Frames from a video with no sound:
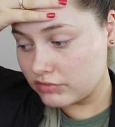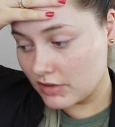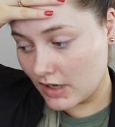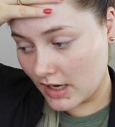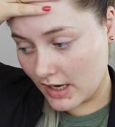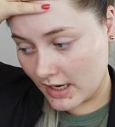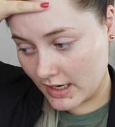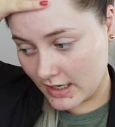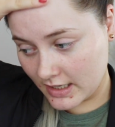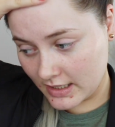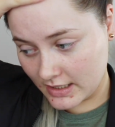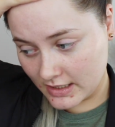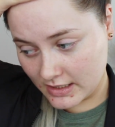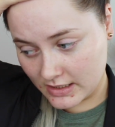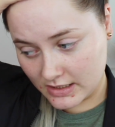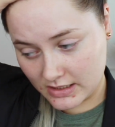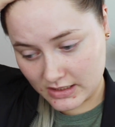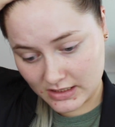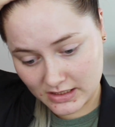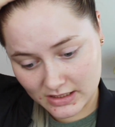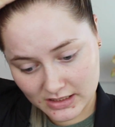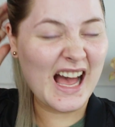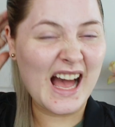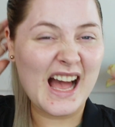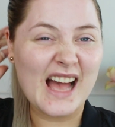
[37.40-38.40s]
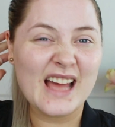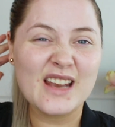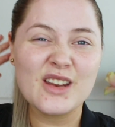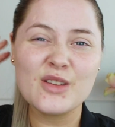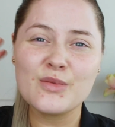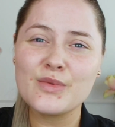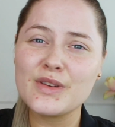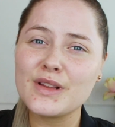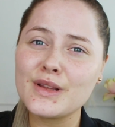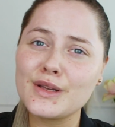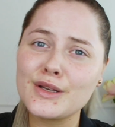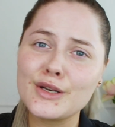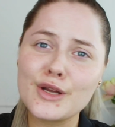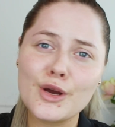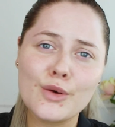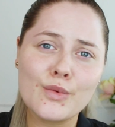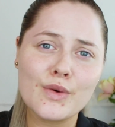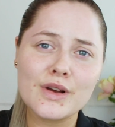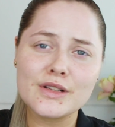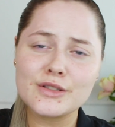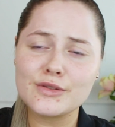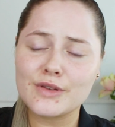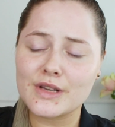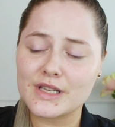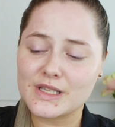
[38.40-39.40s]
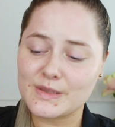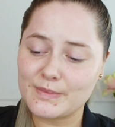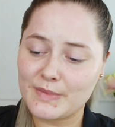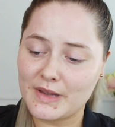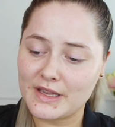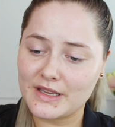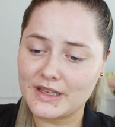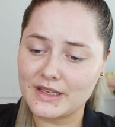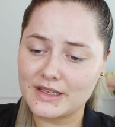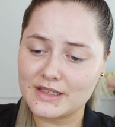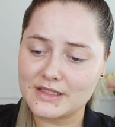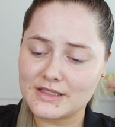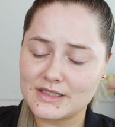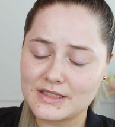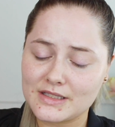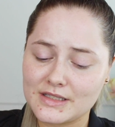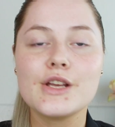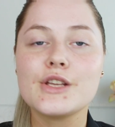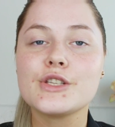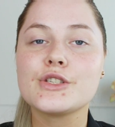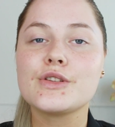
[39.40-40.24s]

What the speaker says: I don't really know what to expect.